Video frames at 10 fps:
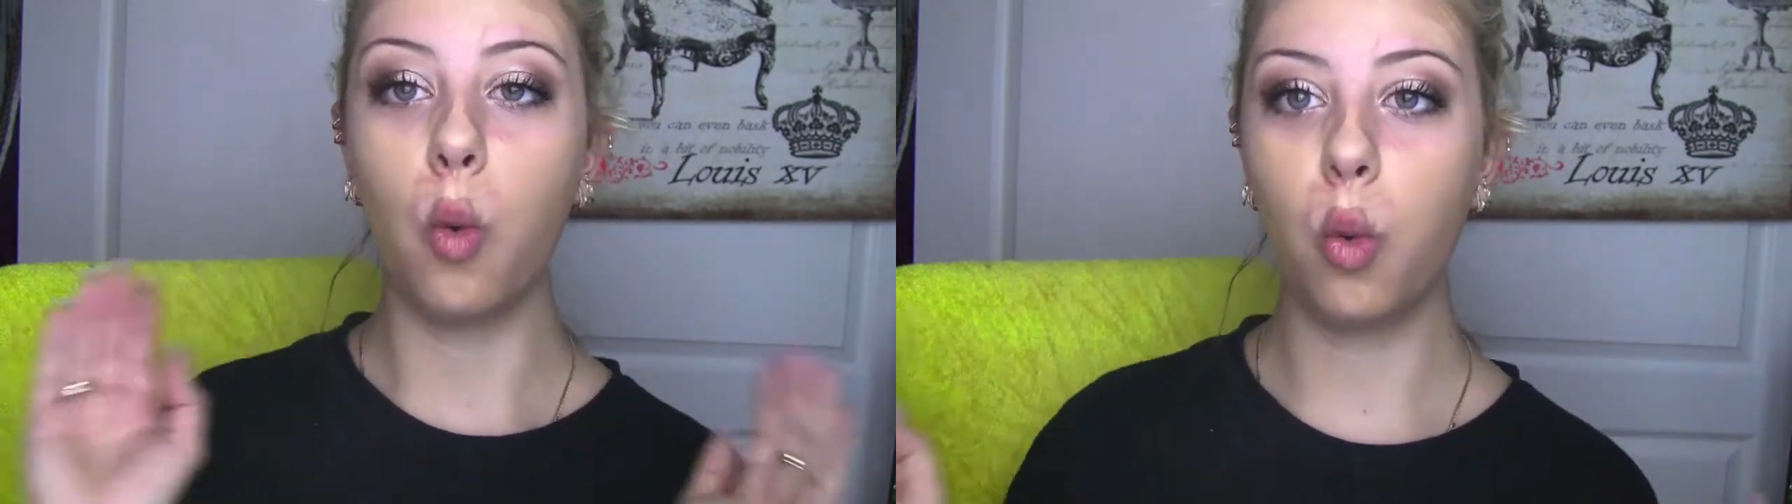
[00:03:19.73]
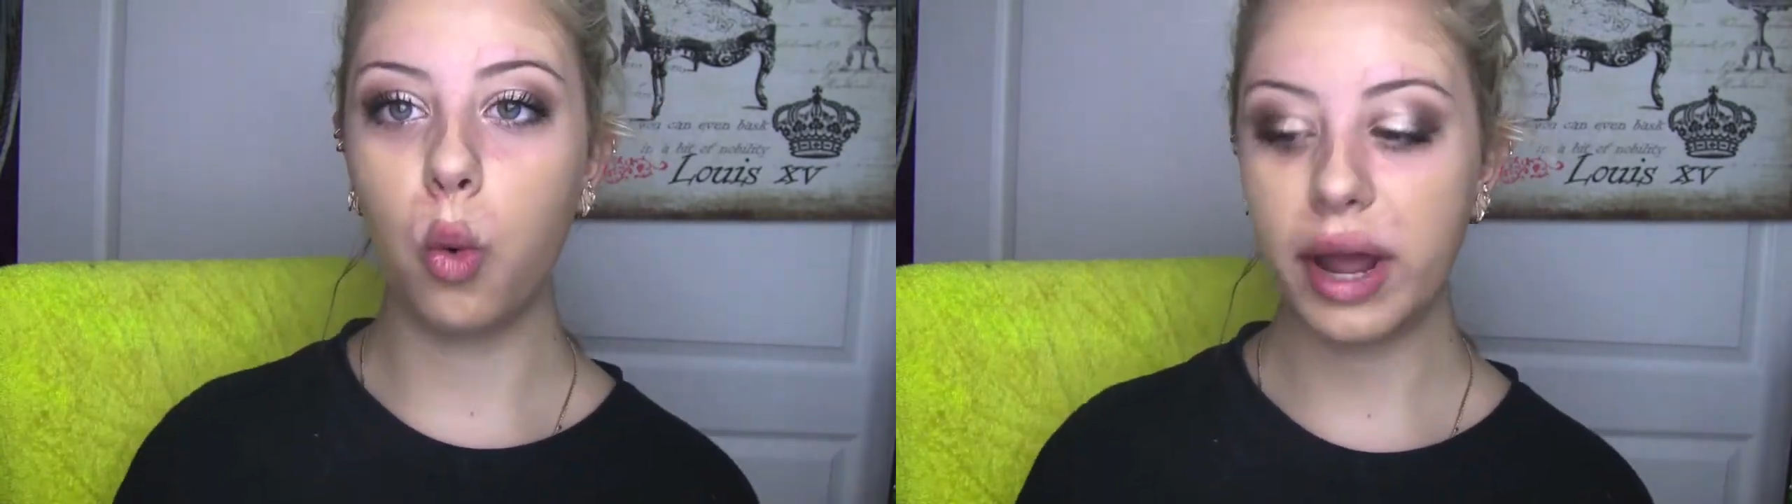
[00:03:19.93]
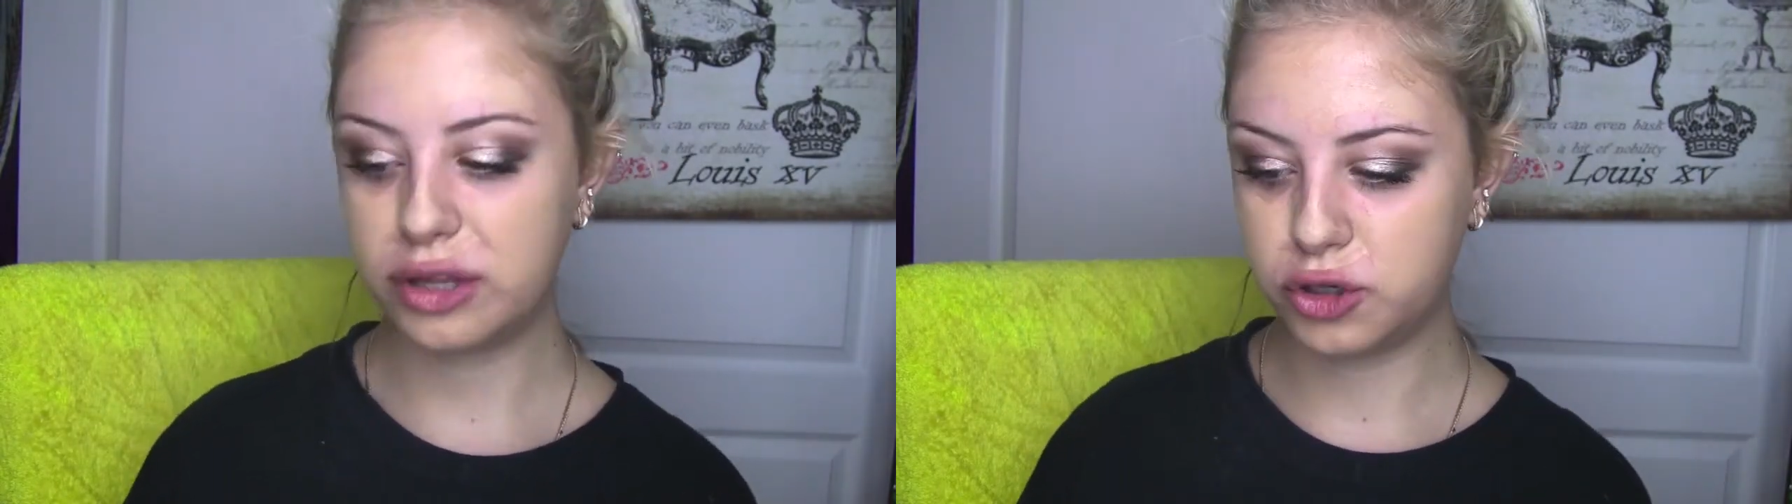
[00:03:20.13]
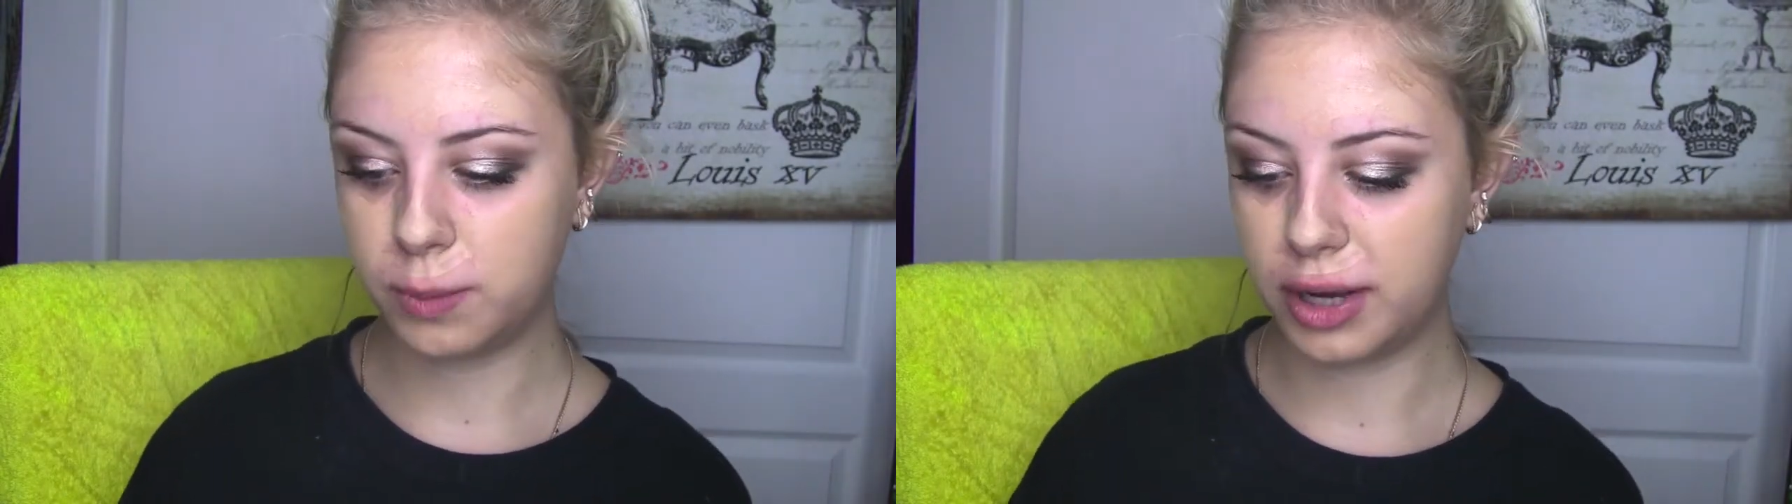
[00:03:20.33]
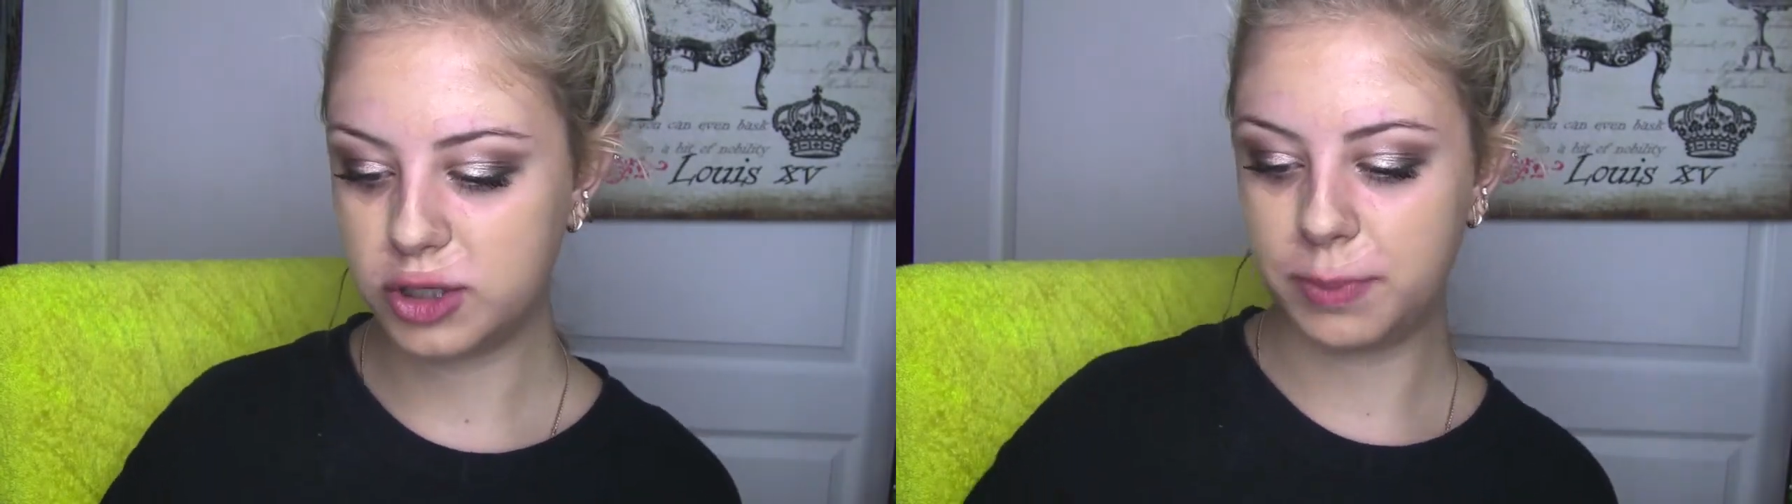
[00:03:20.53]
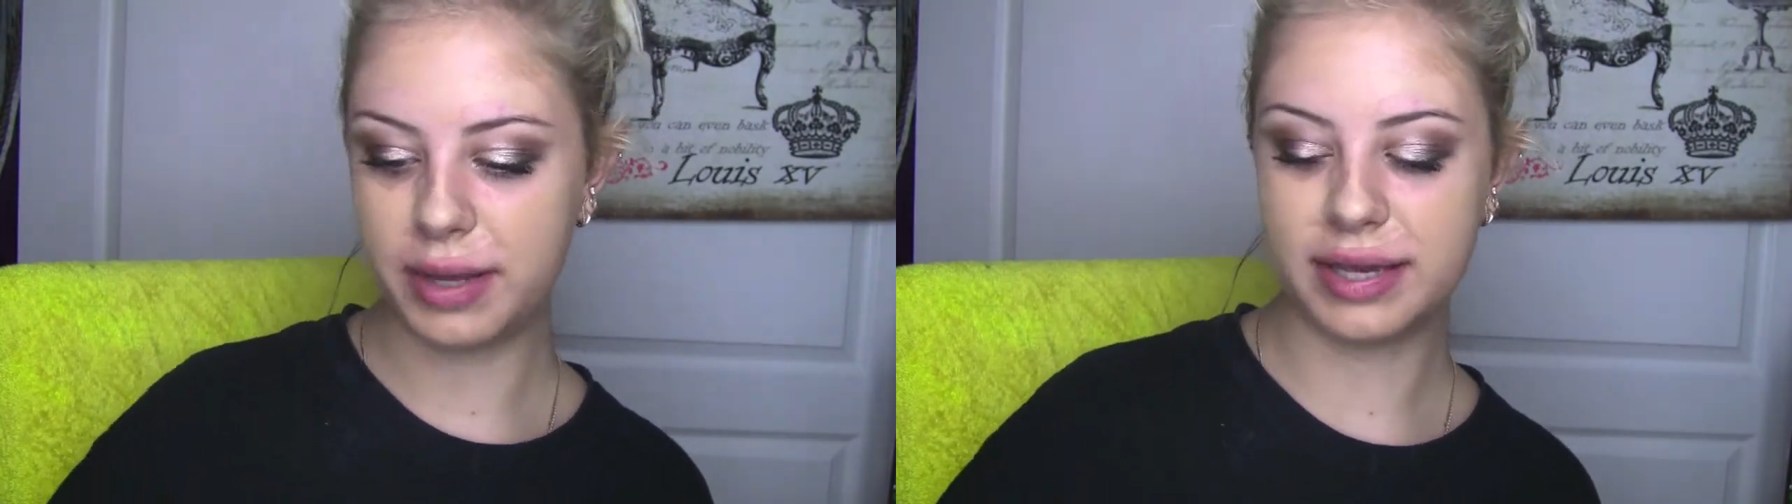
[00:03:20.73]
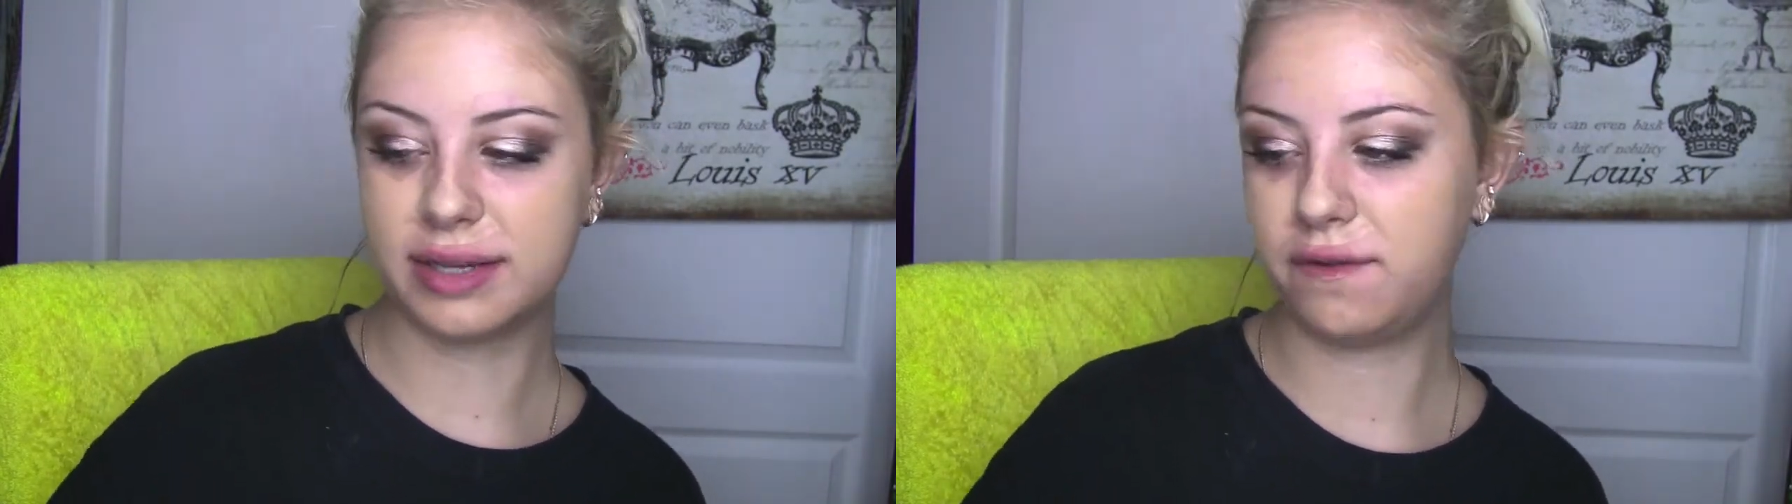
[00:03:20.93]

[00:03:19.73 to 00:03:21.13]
way too much because